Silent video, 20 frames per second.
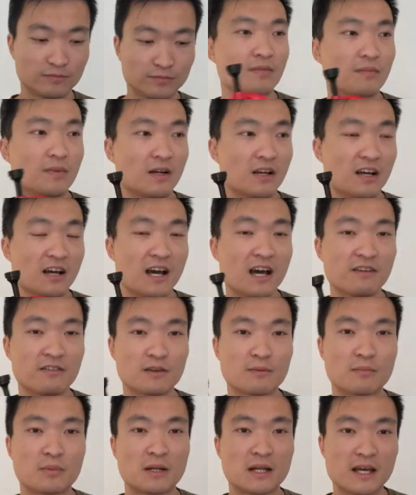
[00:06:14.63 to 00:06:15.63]
but having
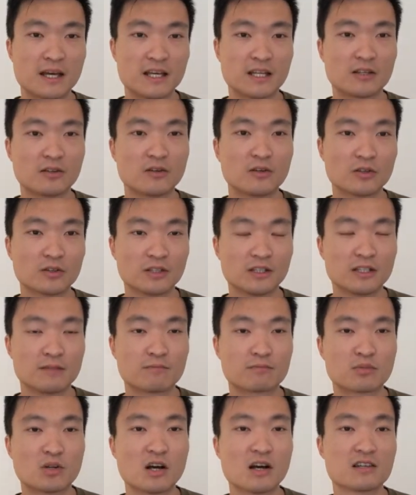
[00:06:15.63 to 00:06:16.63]
played on a
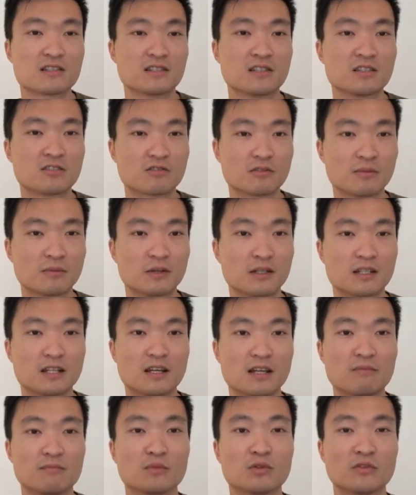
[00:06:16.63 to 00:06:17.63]
brass instrument
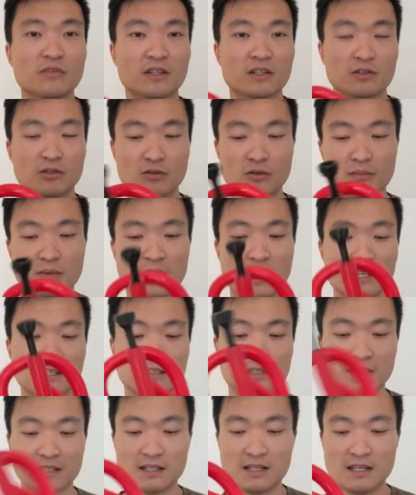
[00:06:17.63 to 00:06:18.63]
and moving to a plastic,